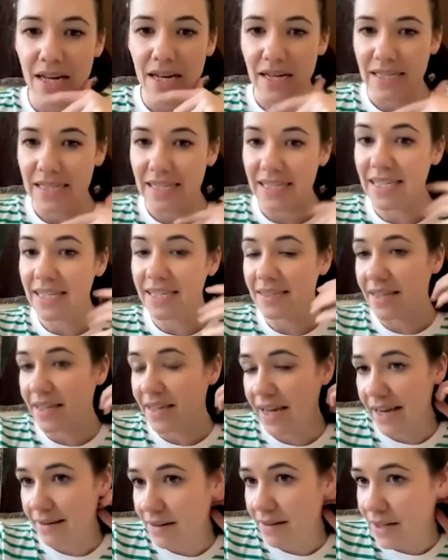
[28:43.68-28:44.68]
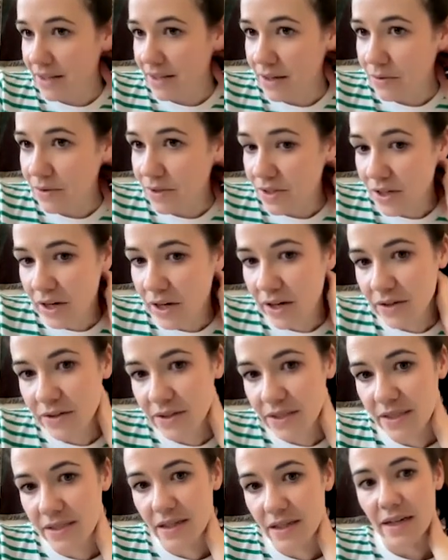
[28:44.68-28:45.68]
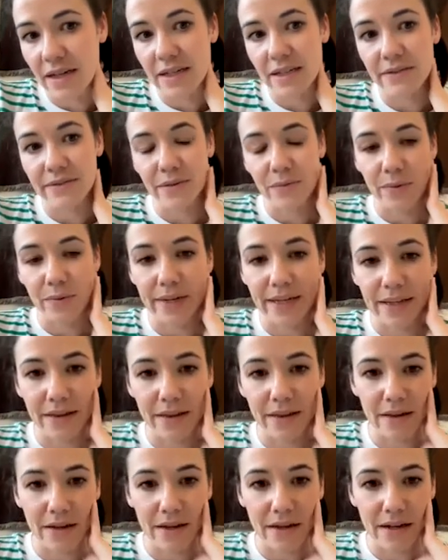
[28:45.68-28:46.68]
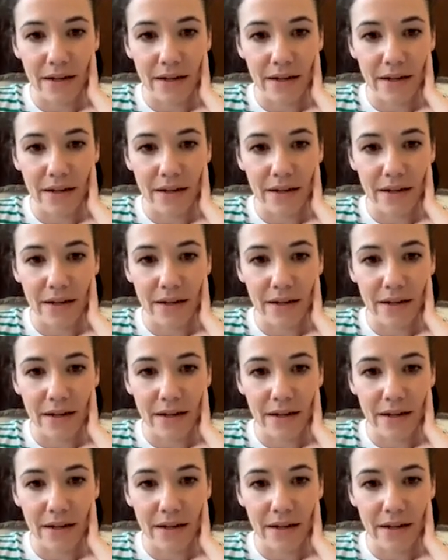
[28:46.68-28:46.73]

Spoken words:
seating area that was co-designed with